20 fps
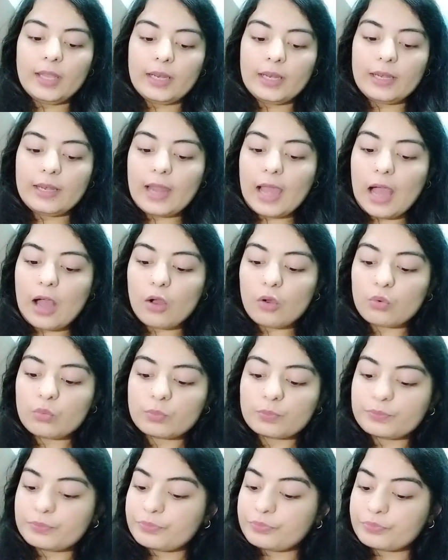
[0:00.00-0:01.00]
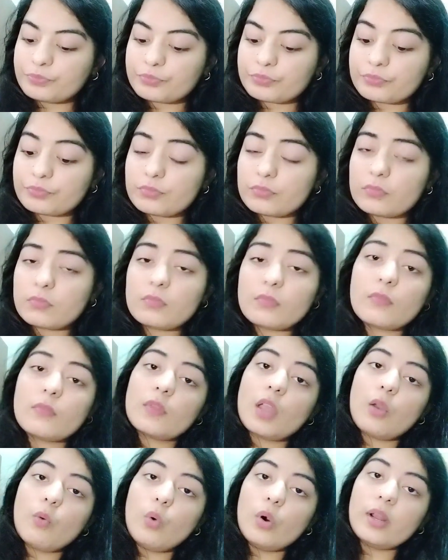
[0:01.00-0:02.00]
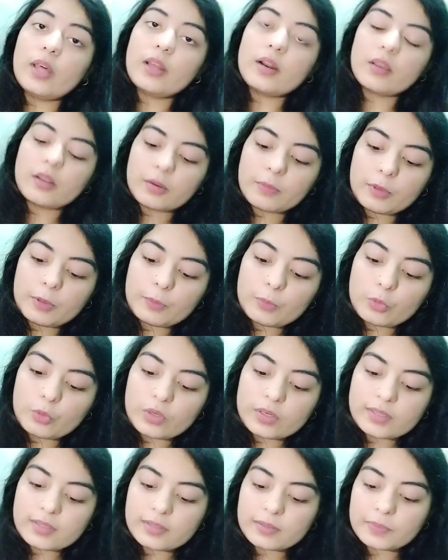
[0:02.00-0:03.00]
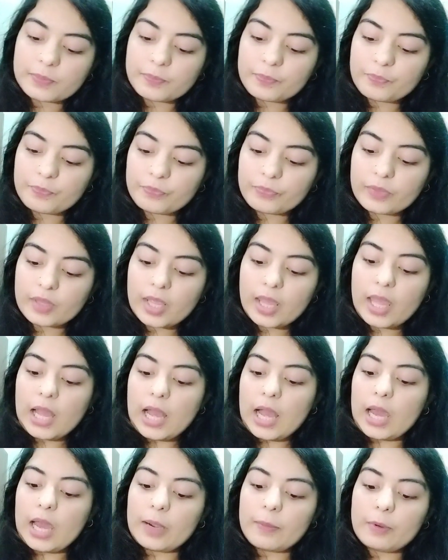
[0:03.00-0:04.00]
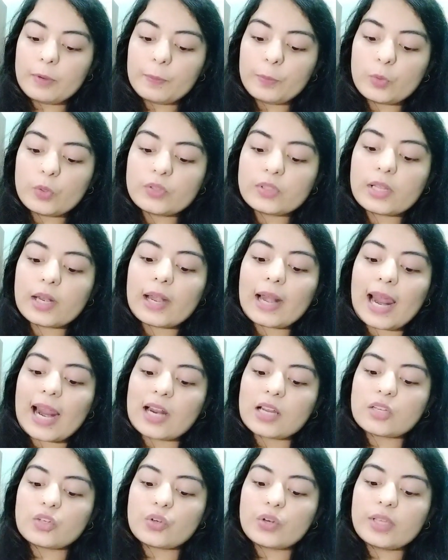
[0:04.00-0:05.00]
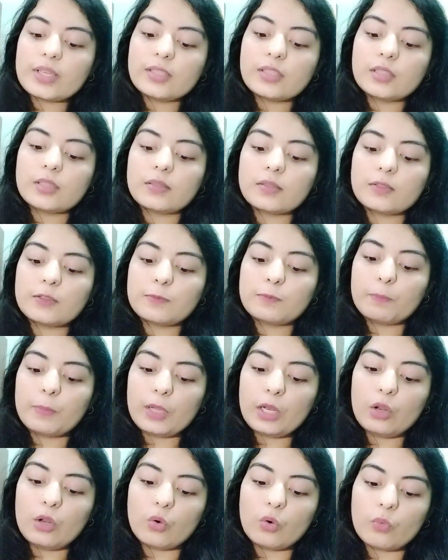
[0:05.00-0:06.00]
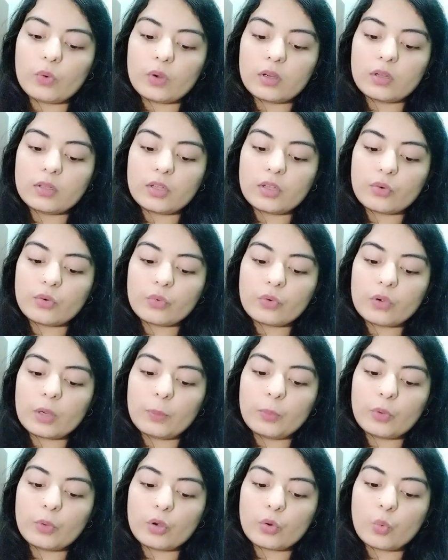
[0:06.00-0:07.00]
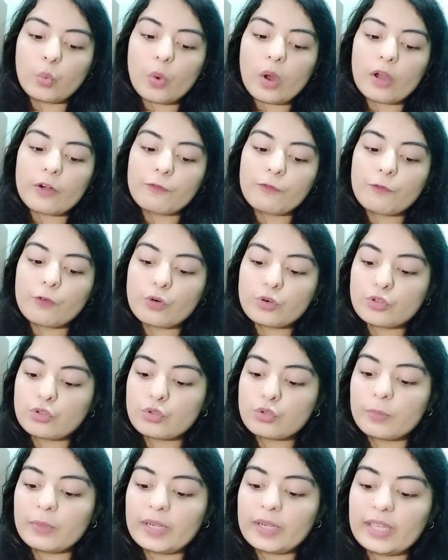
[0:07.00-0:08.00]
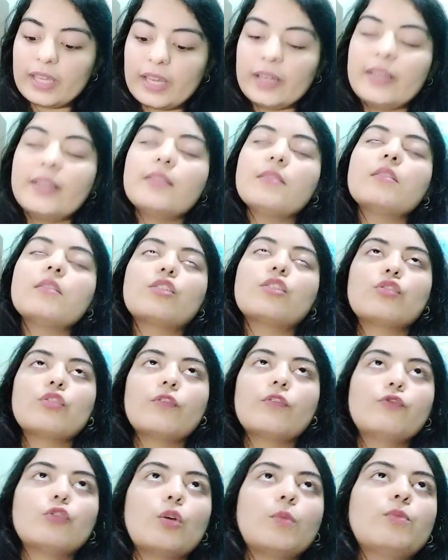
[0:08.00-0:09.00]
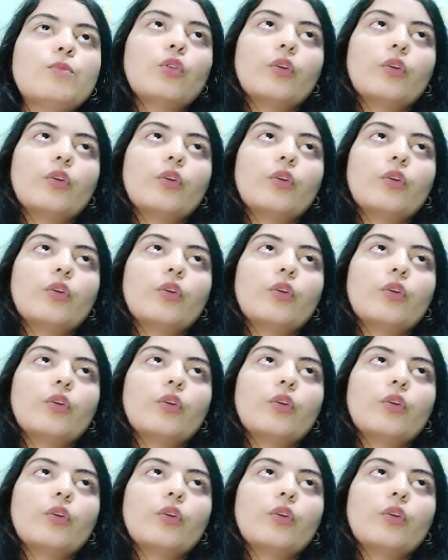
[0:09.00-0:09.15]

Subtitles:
Now, what are urban poors? Urban poors are largely spill over the rural poor who are forced to mitigate in search of jobs.